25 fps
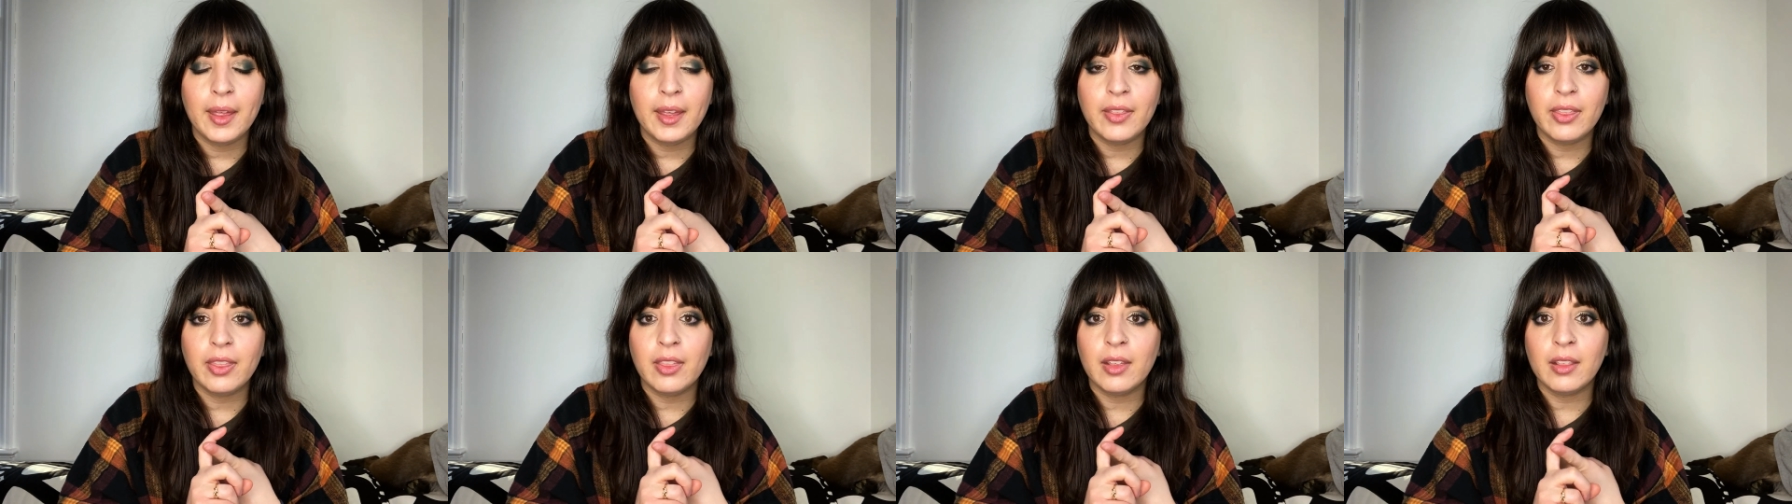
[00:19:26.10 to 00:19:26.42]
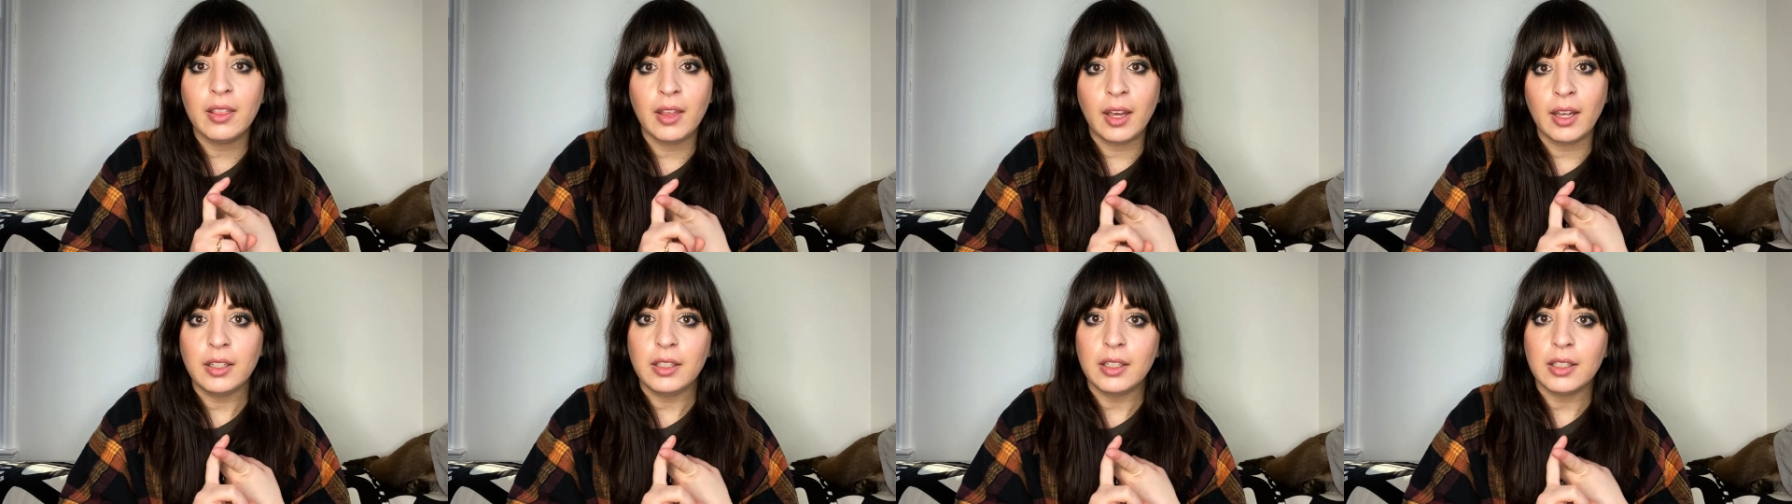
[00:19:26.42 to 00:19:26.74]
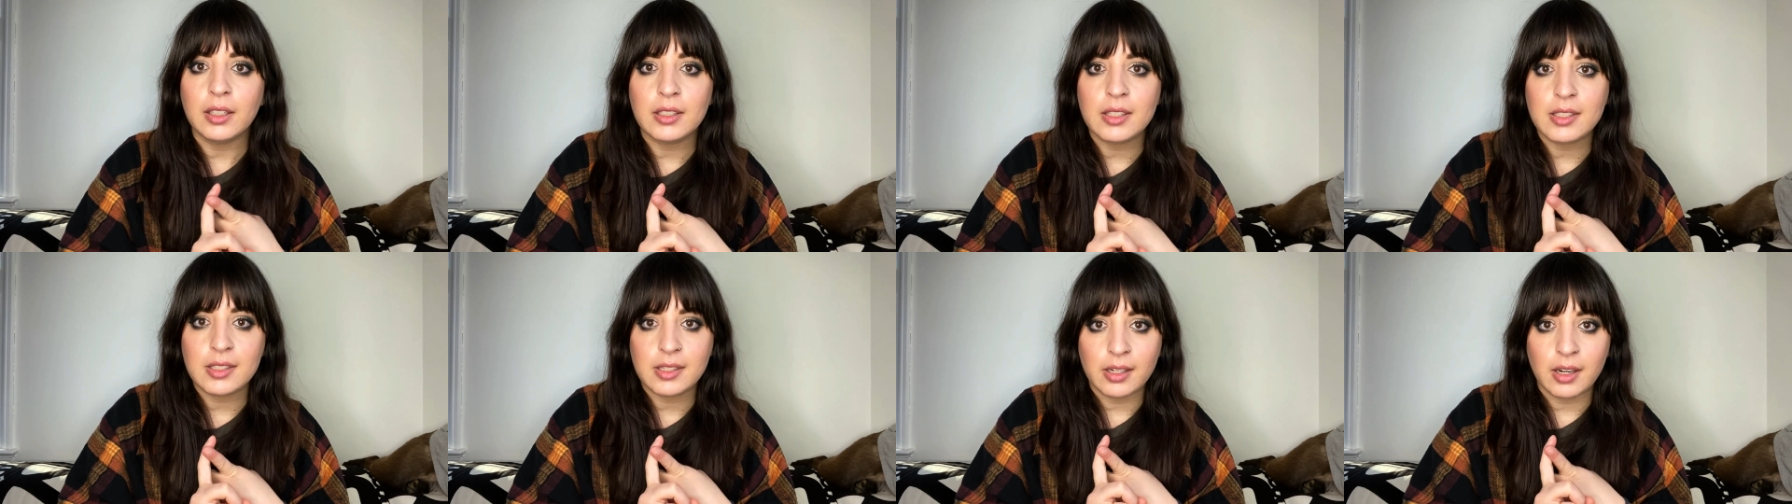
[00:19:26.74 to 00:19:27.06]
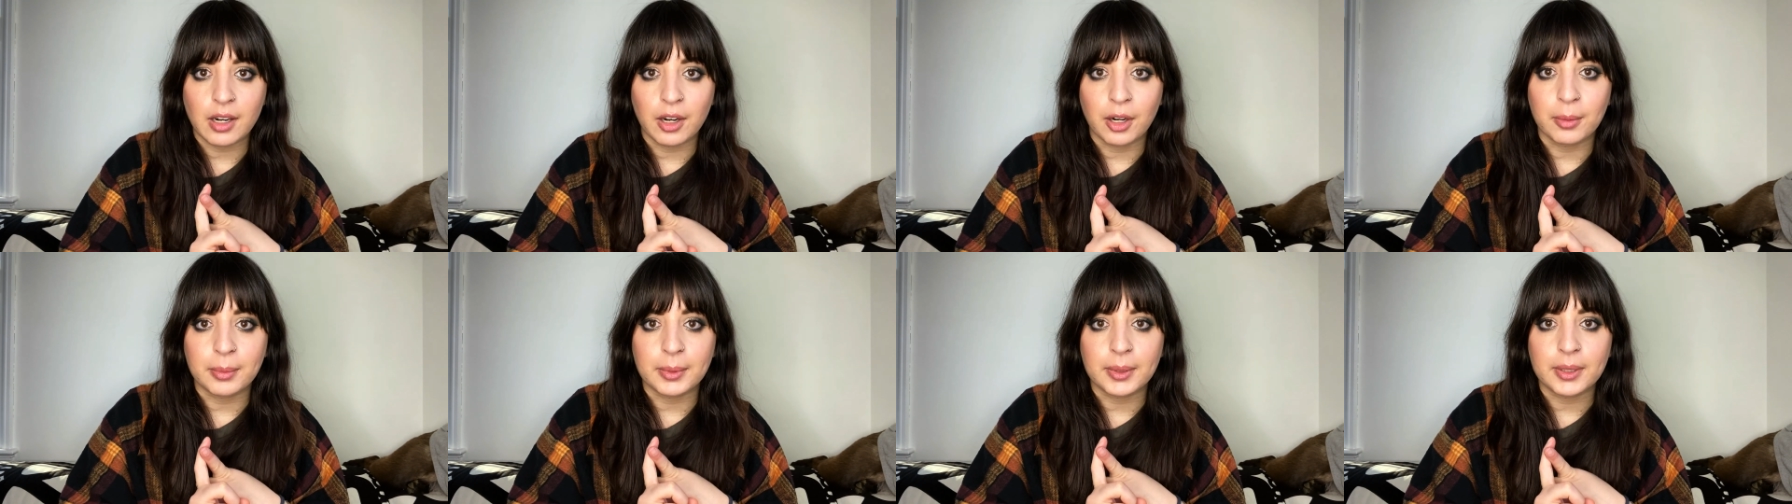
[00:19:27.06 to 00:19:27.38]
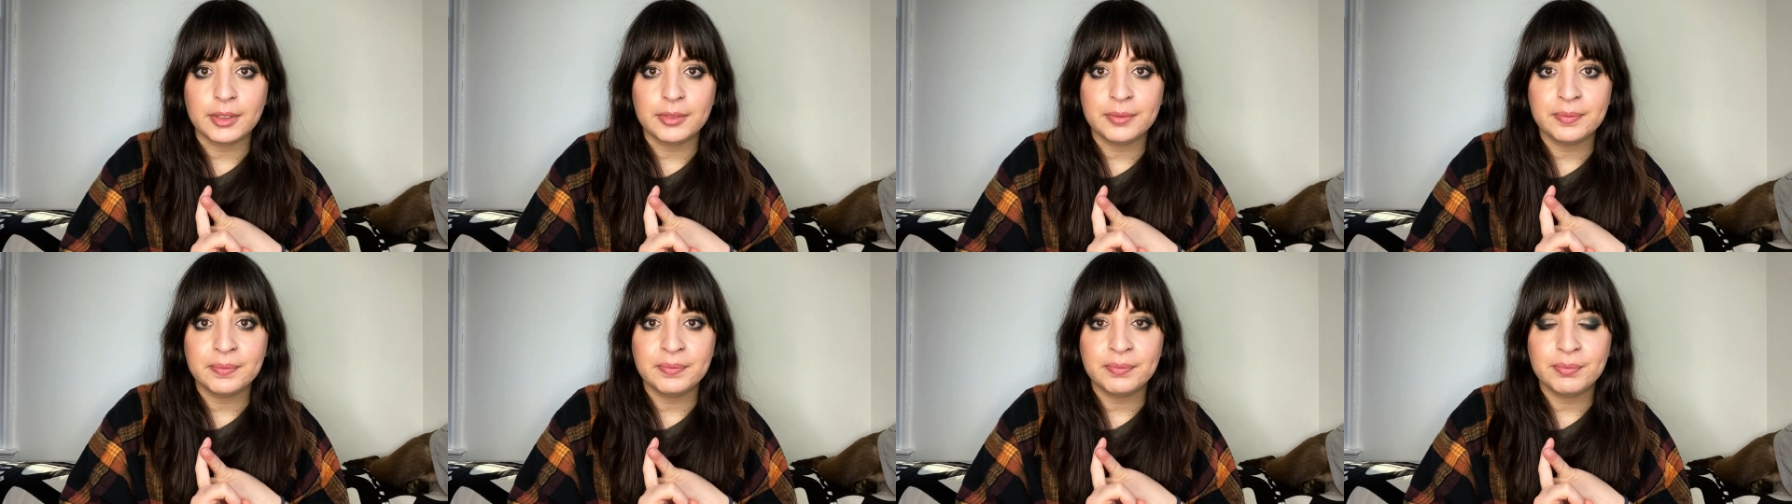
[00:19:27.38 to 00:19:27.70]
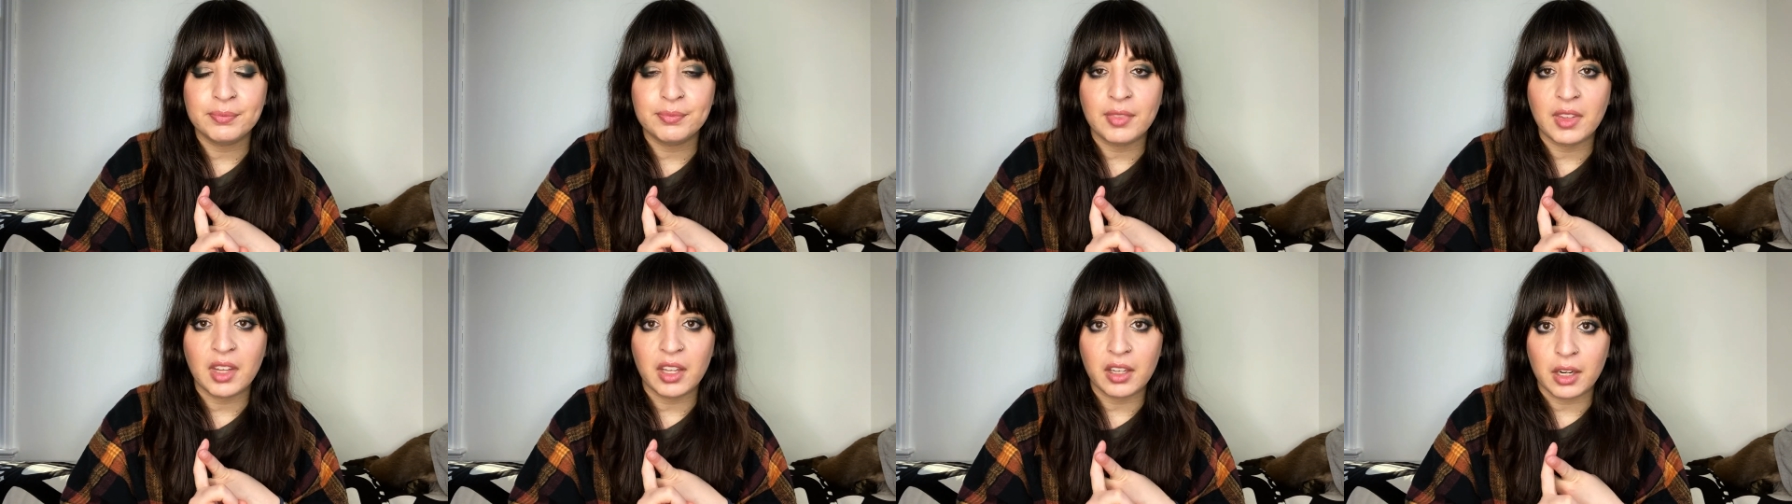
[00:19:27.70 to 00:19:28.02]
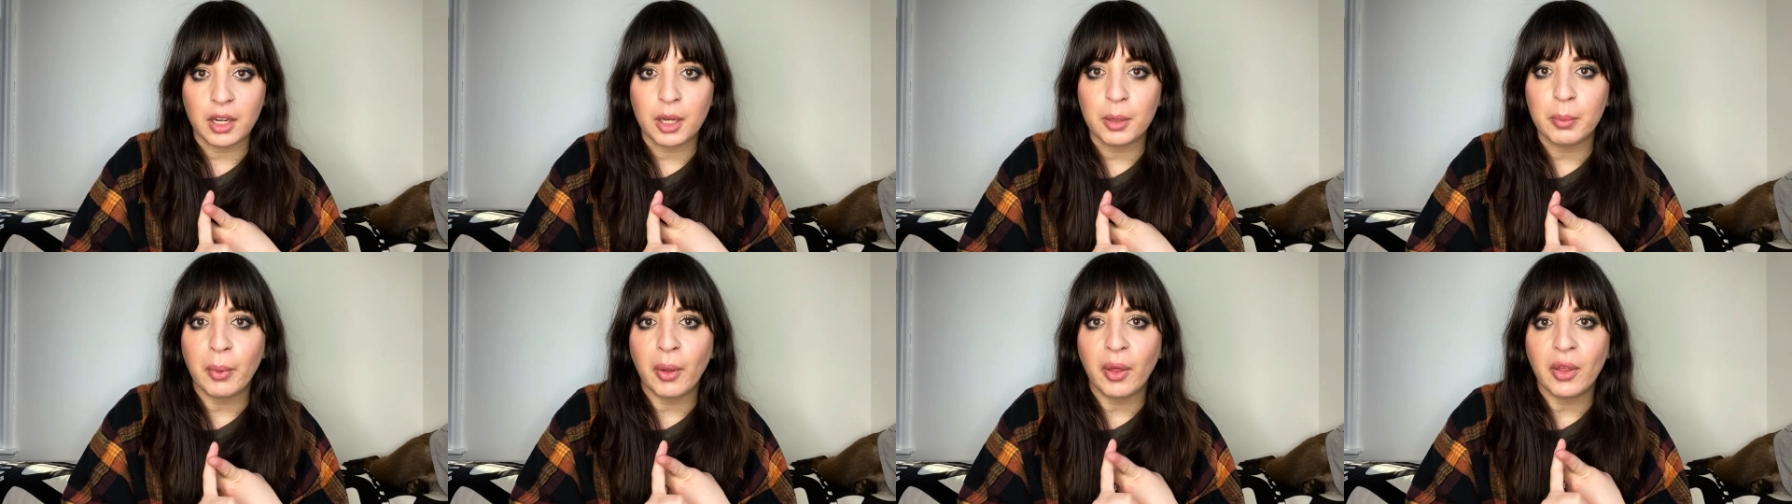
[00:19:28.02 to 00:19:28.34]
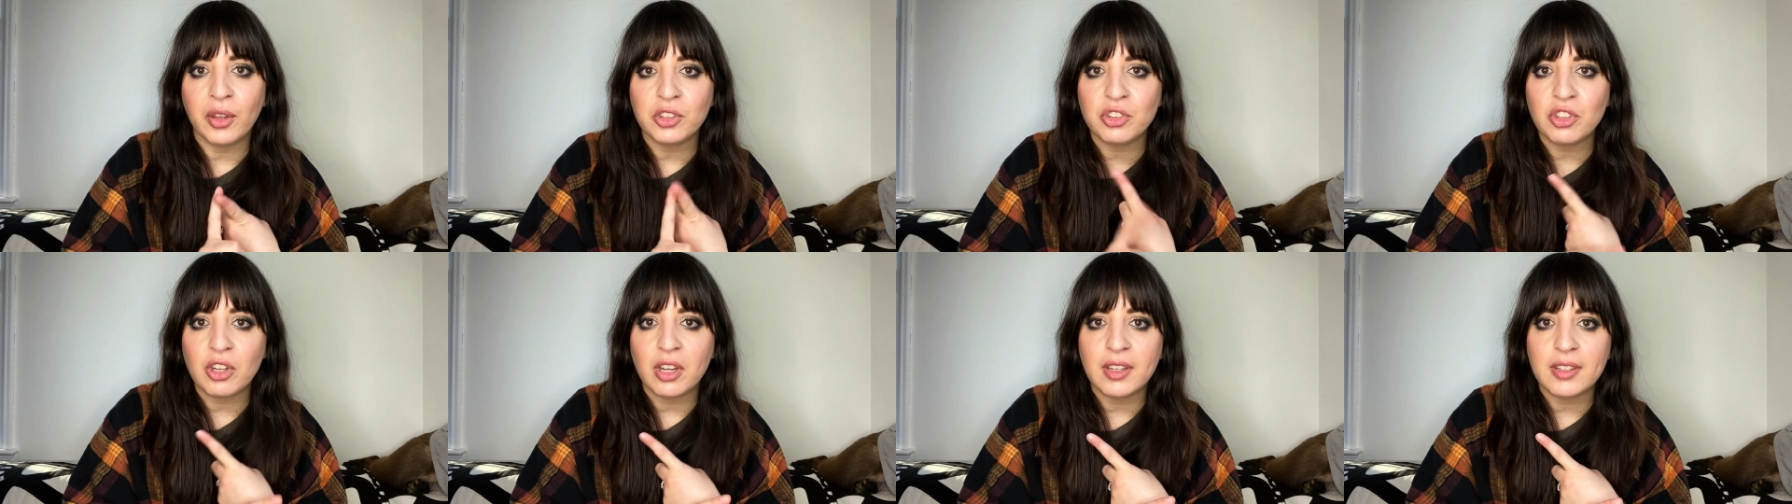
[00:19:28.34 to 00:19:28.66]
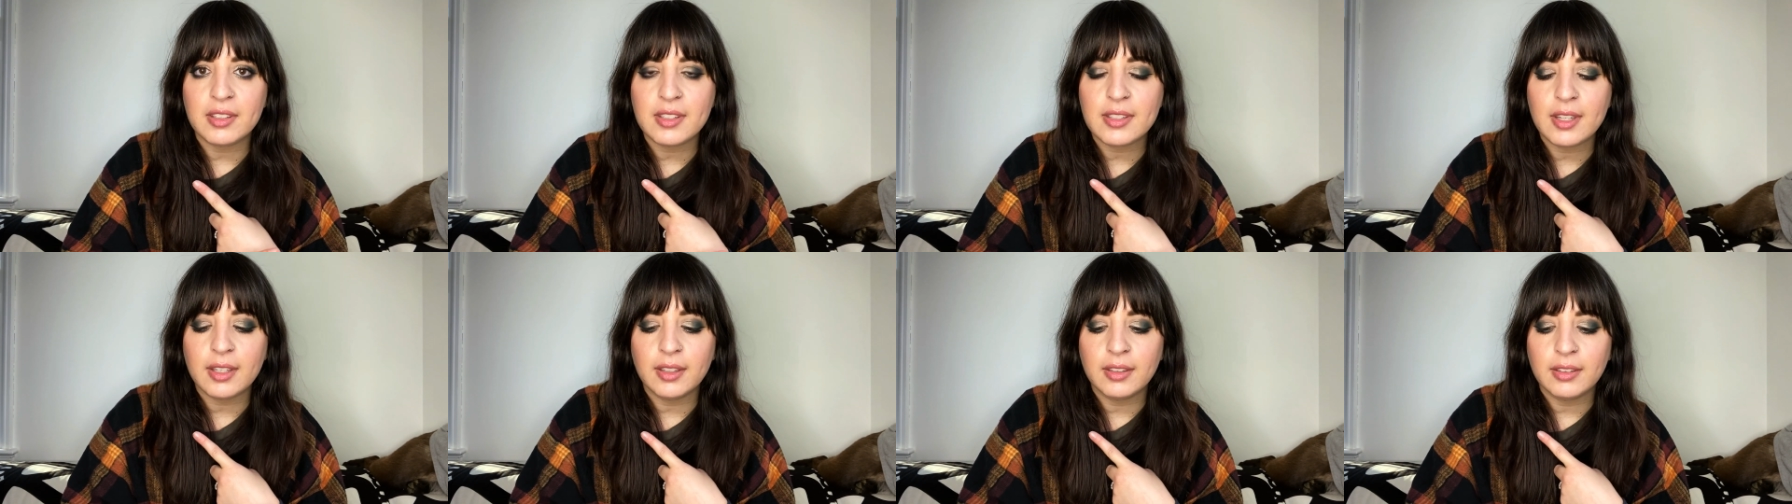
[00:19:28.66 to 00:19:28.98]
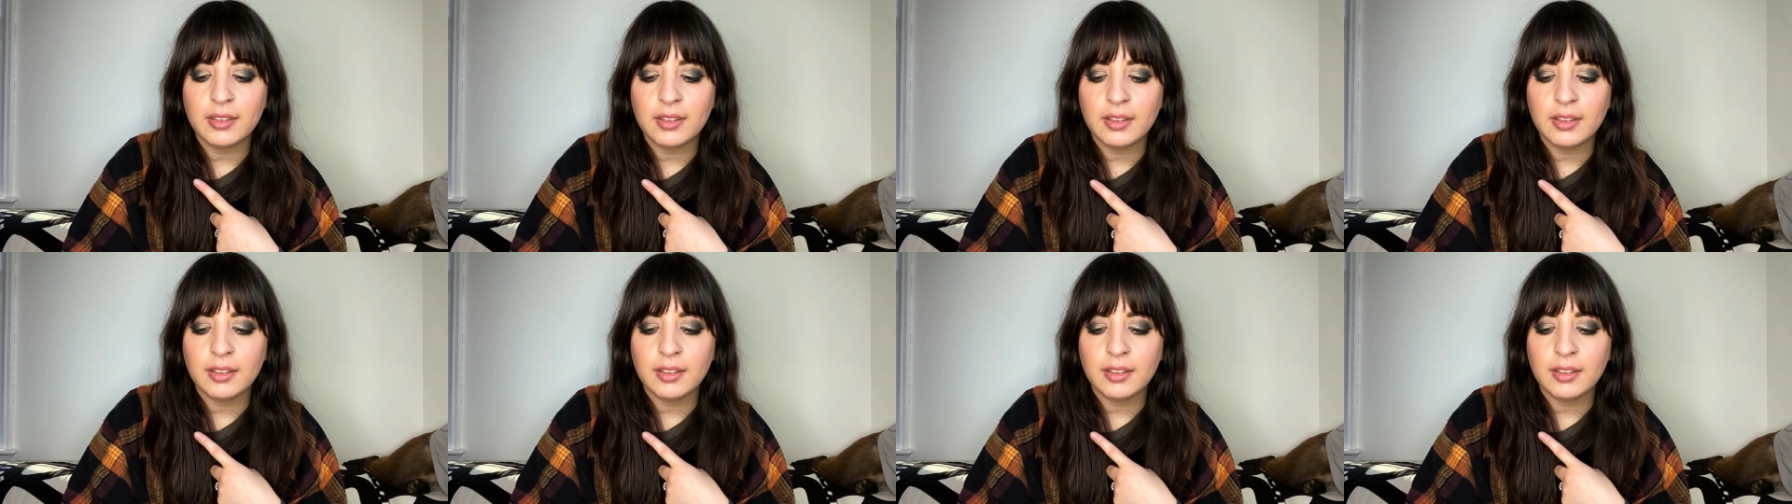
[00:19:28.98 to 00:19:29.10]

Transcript: the lighting is terrible, and I apologize.